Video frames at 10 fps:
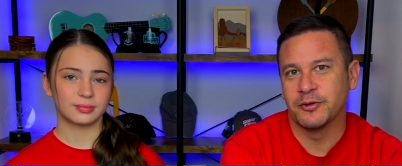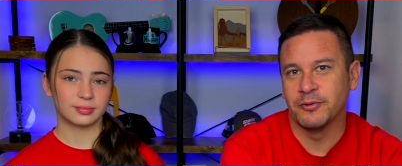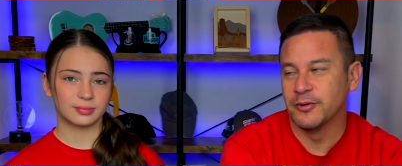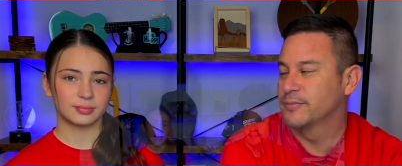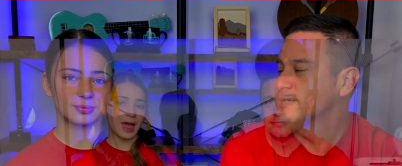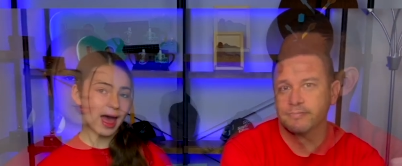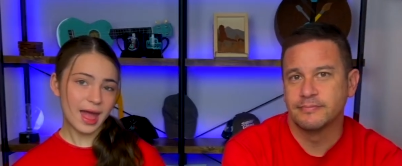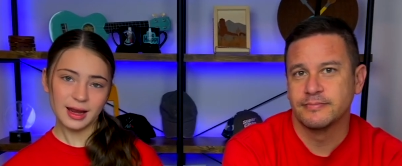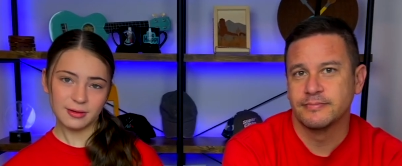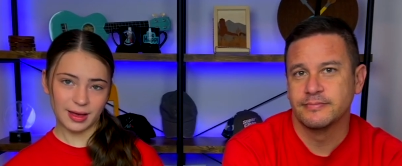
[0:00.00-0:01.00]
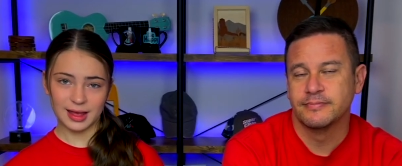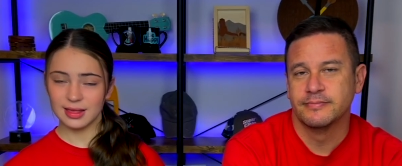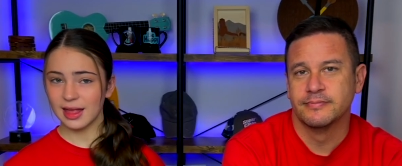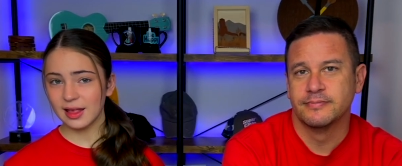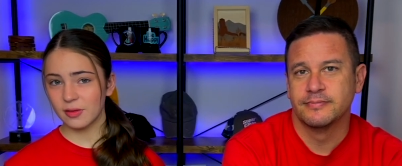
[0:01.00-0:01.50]
Speaker 1: through.
Speaker 2: Anyways,
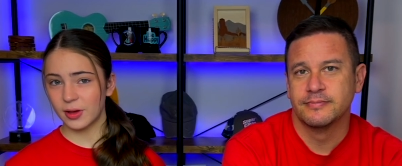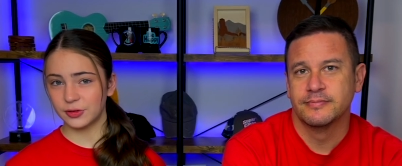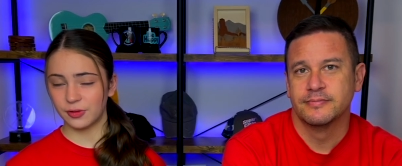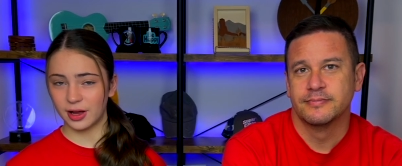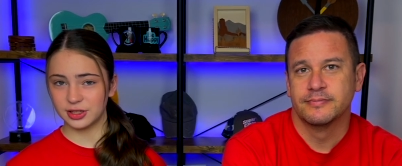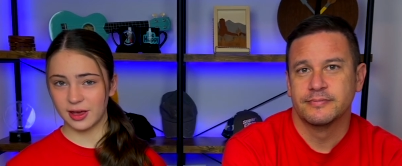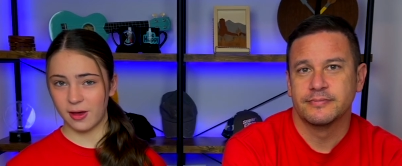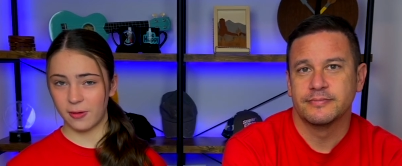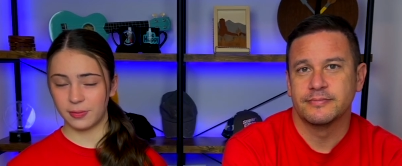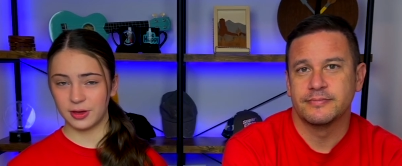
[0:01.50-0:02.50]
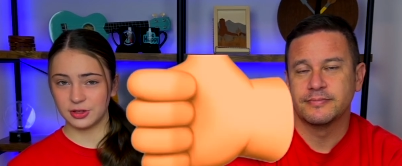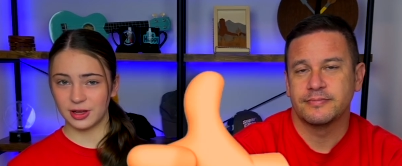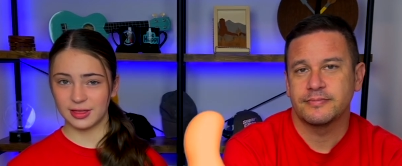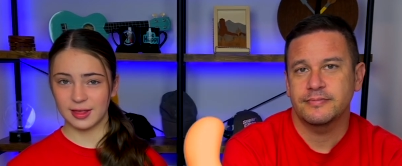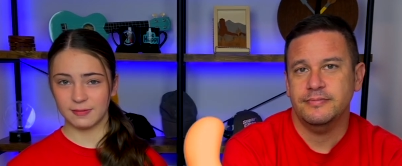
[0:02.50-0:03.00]
thanks so much for watching. I hope you enjoyed
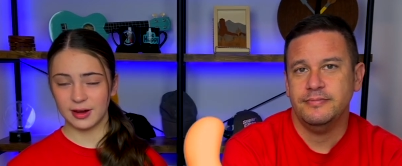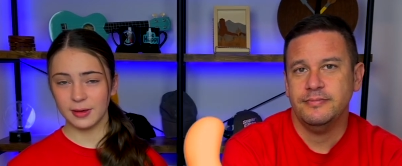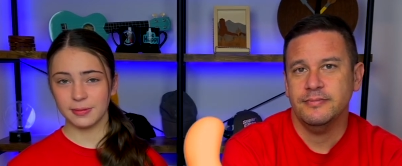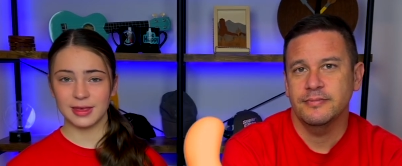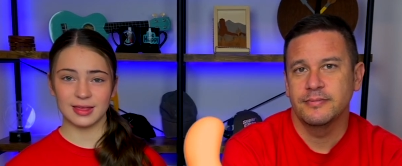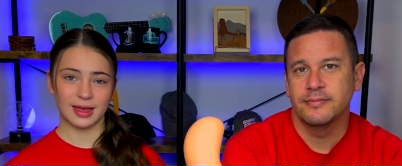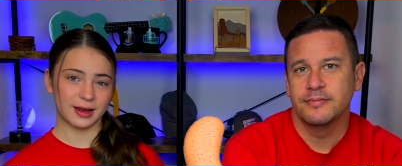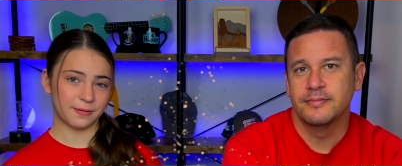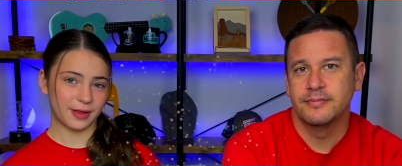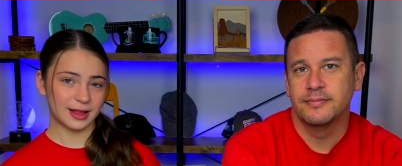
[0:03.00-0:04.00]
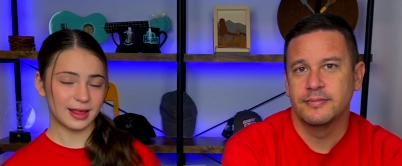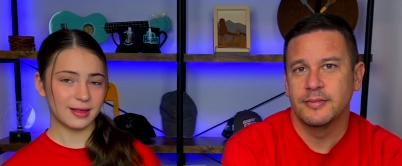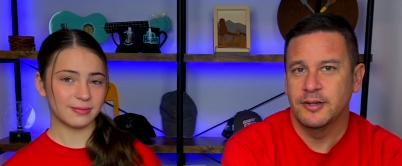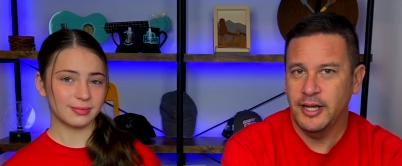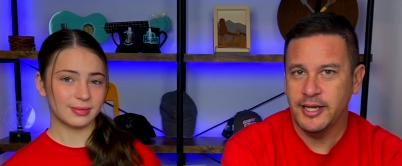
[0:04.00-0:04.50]
this video. Please like if you liked it.
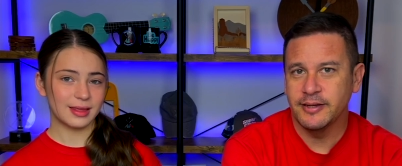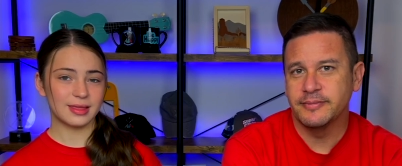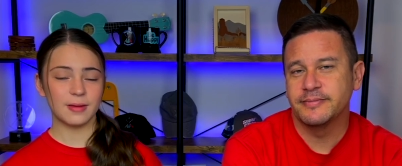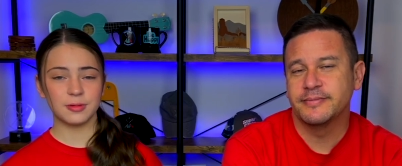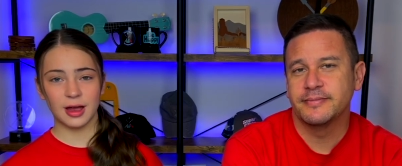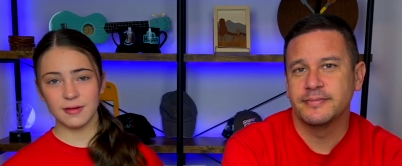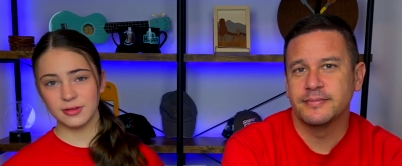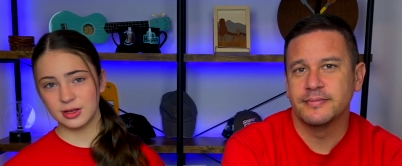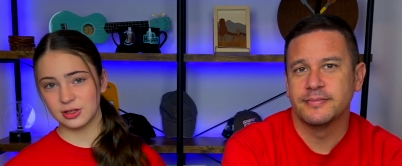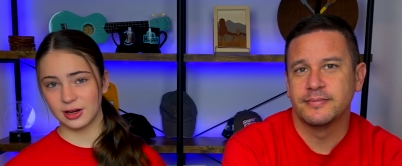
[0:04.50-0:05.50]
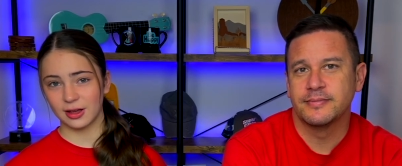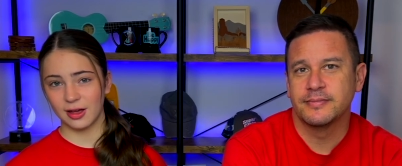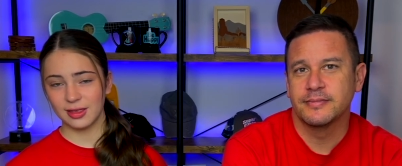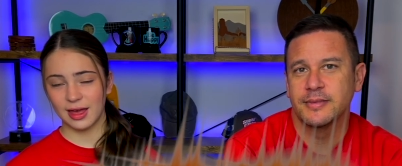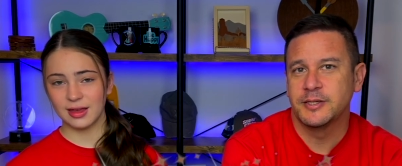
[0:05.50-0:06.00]
Like it. Subscribe if you enjoy our
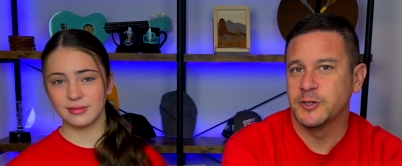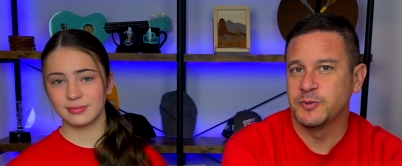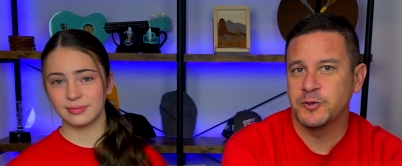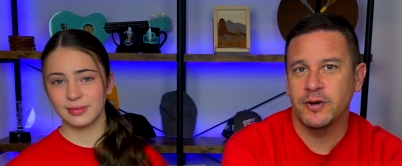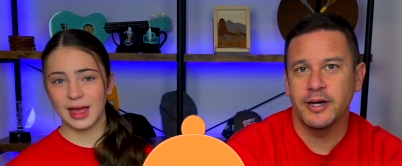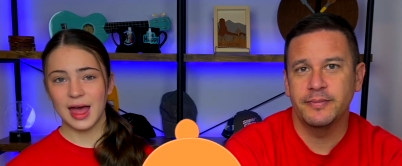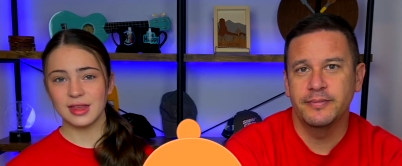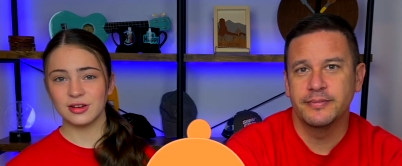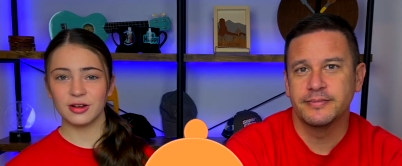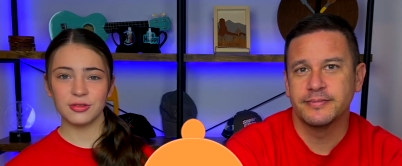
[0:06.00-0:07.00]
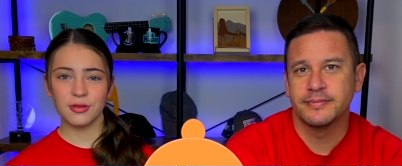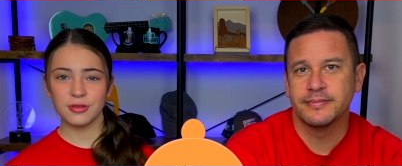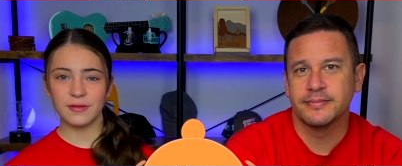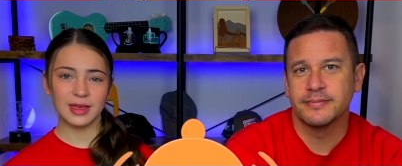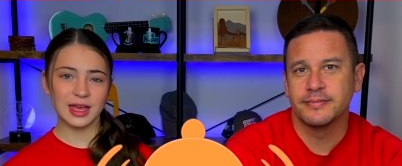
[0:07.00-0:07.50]
content.
Speaker 1: Subscribe. And
Speaker 2: turn on those
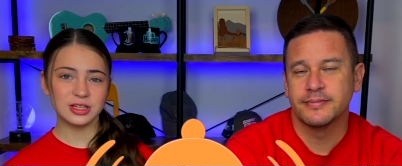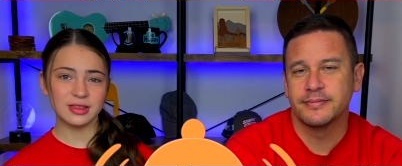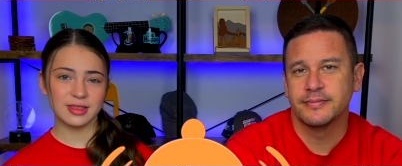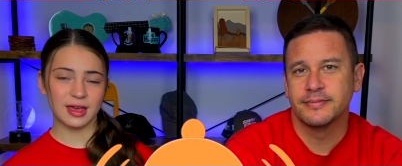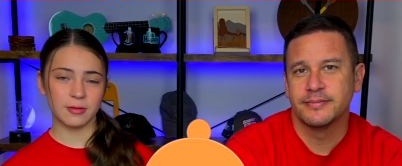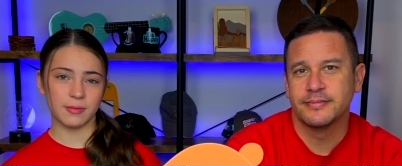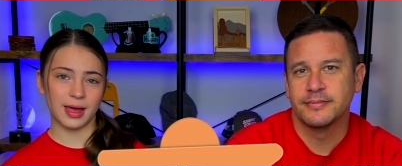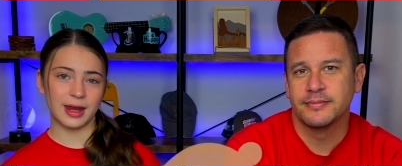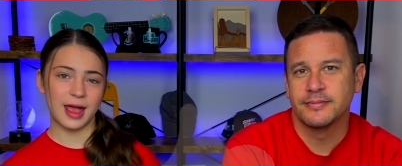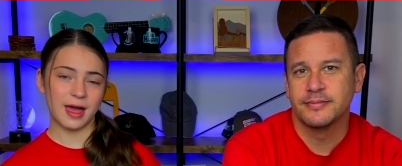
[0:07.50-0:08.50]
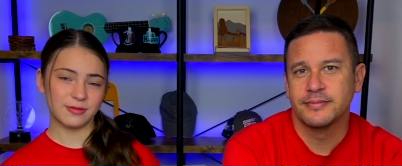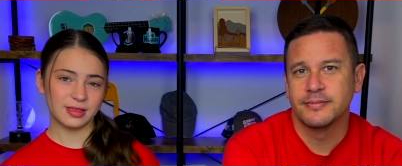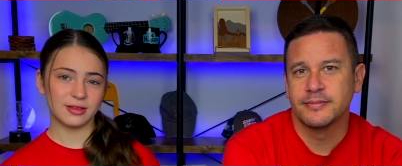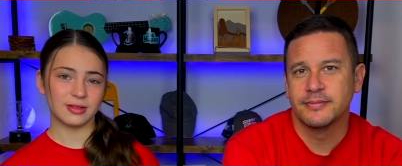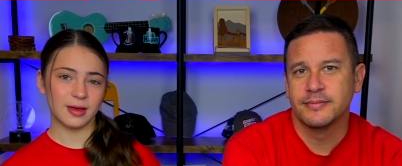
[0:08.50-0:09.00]
notifications to get reminded every
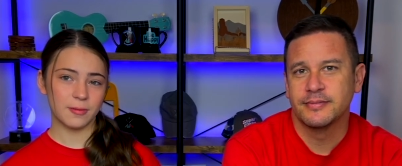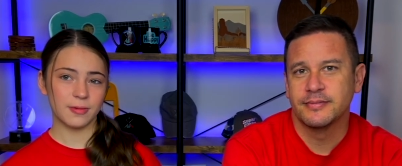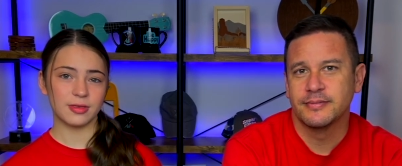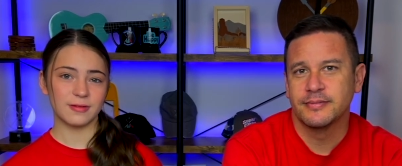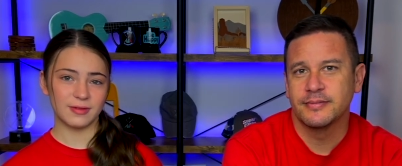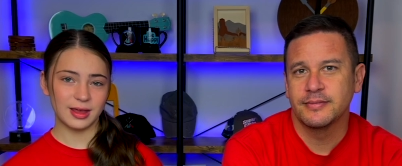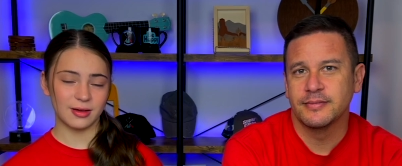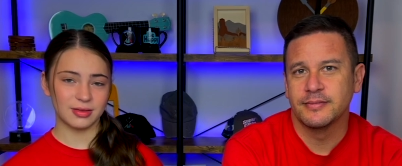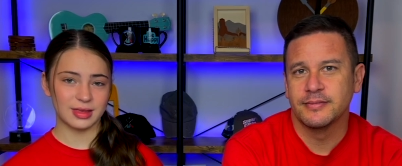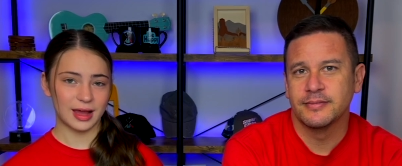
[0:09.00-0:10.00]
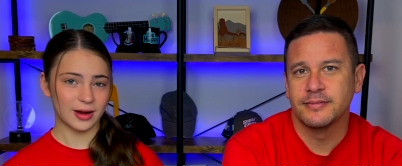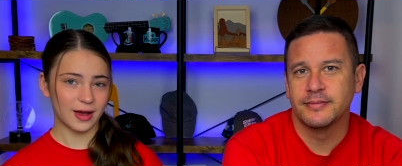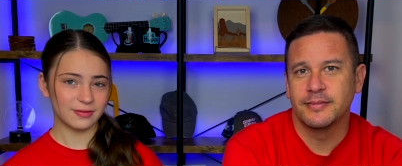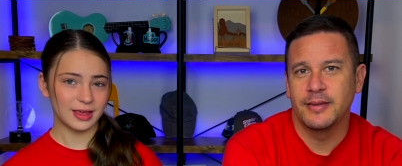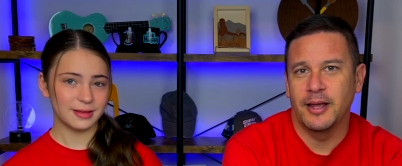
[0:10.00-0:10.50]
single time we post a video. Stay
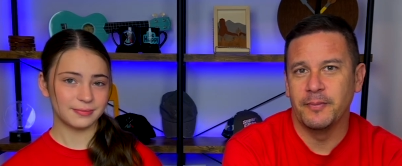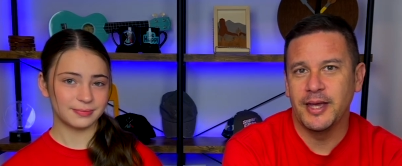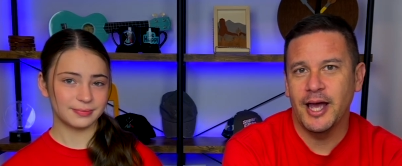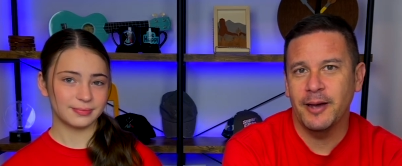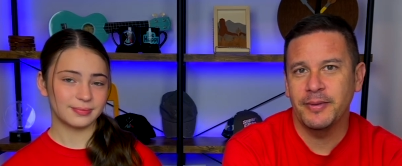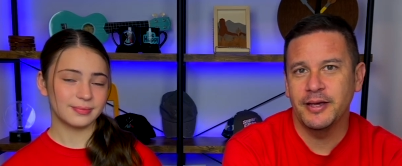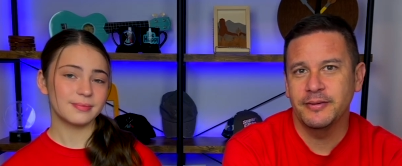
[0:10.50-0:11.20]
crafty. And be happy.